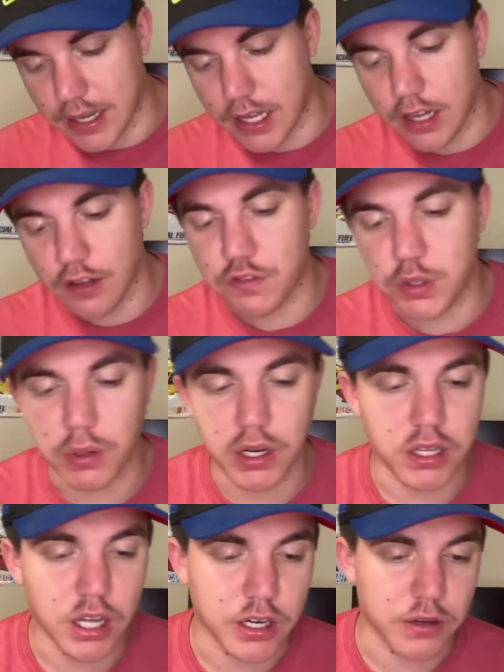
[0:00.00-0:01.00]
If you want a
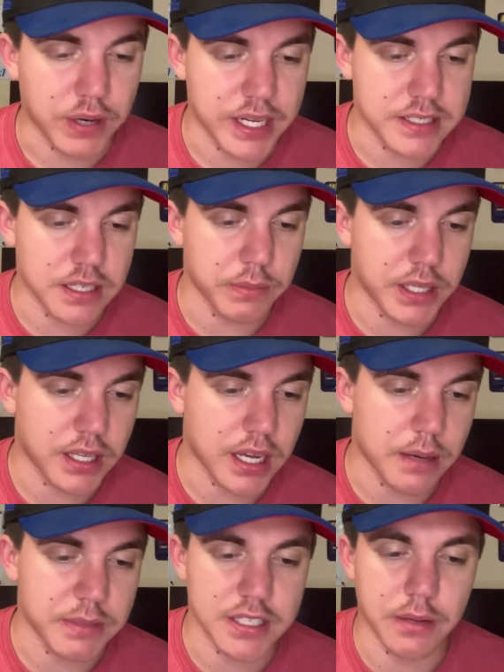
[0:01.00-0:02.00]
longer rant, tell me in the
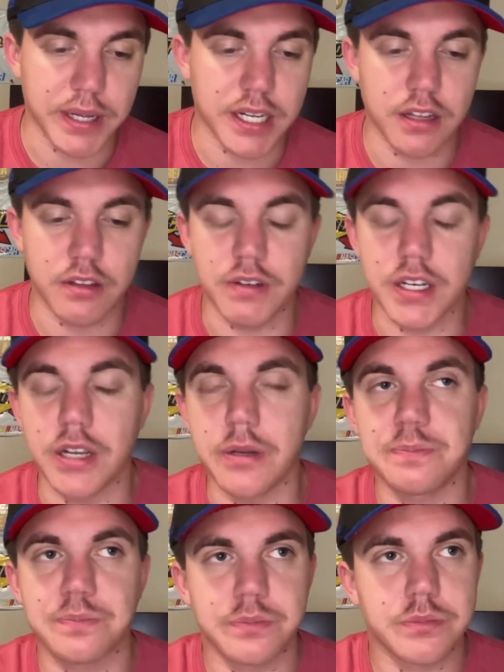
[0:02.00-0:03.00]
comments. I'll make another video.
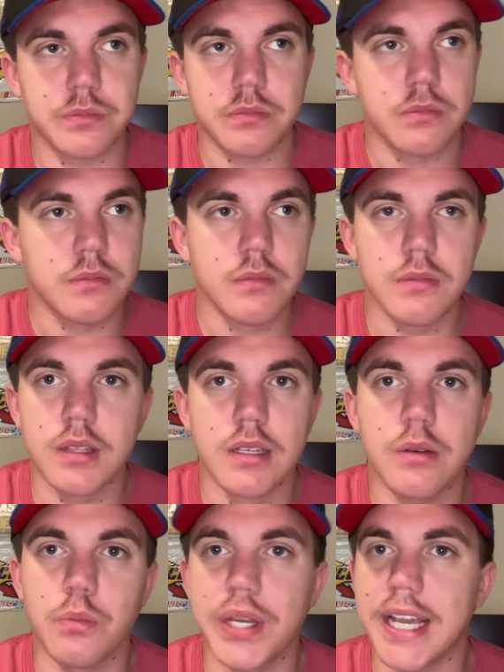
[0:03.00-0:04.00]

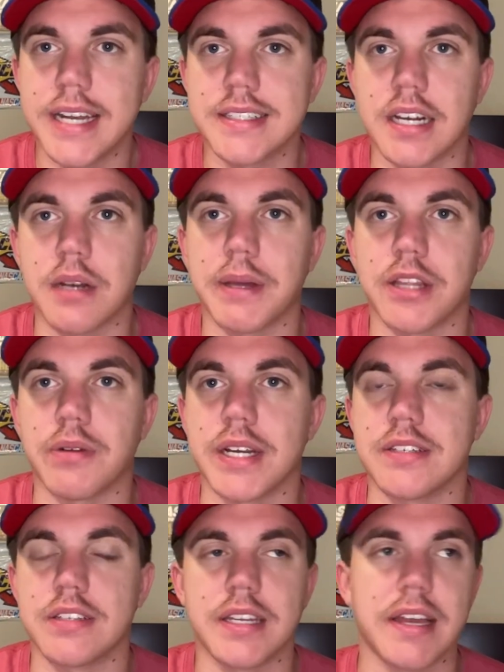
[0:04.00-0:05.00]
We got to talk about the
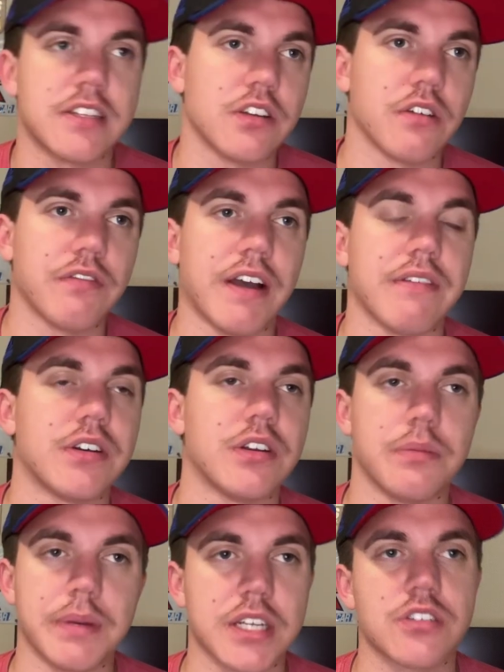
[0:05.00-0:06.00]
race. The Daytona 500,
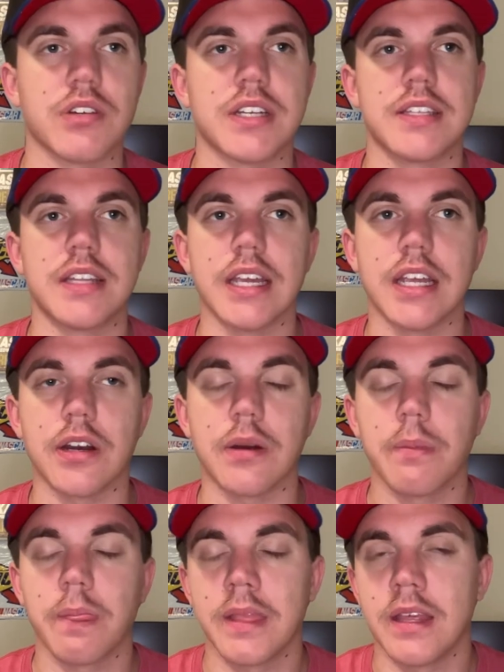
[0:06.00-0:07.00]
the biggest race of the year.
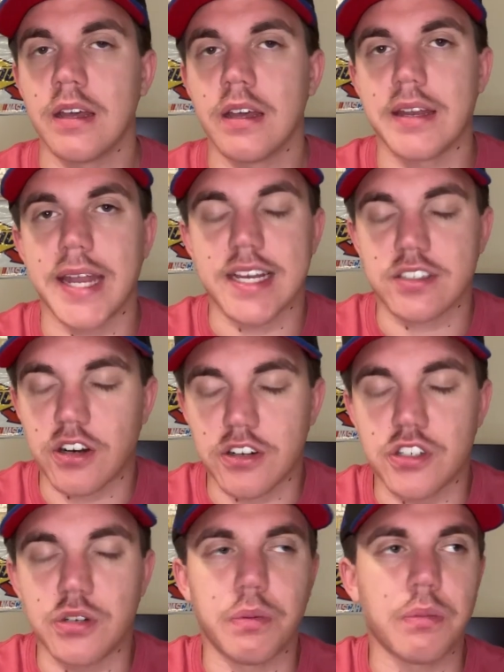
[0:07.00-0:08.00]
NASCAR
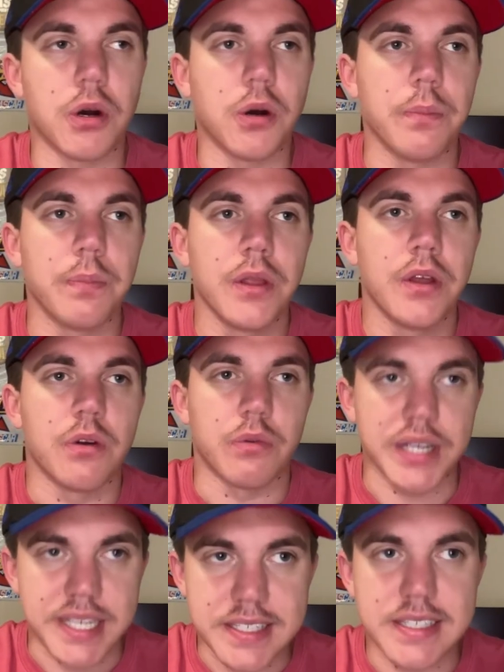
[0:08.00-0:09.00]
Super Bowl.
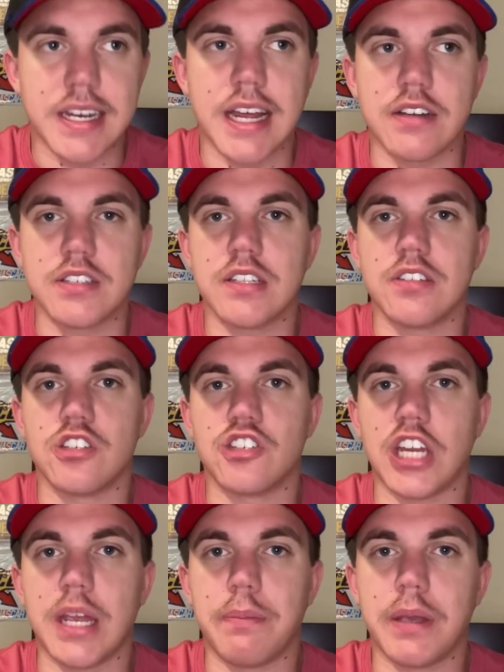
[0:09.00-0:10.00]
Ricky Stenhouse is the
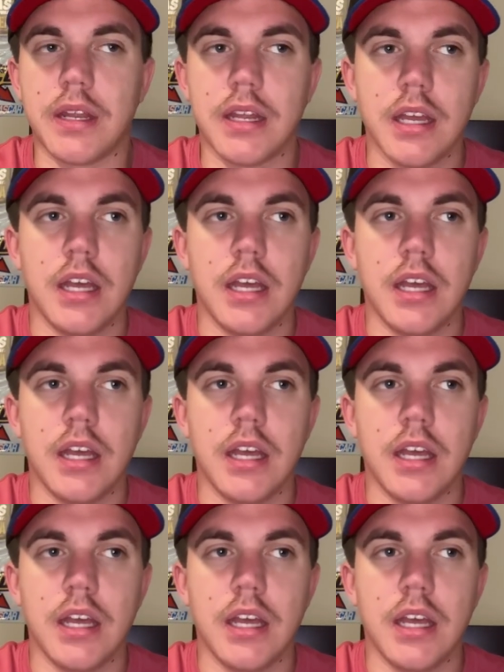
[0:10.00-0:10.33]
champion.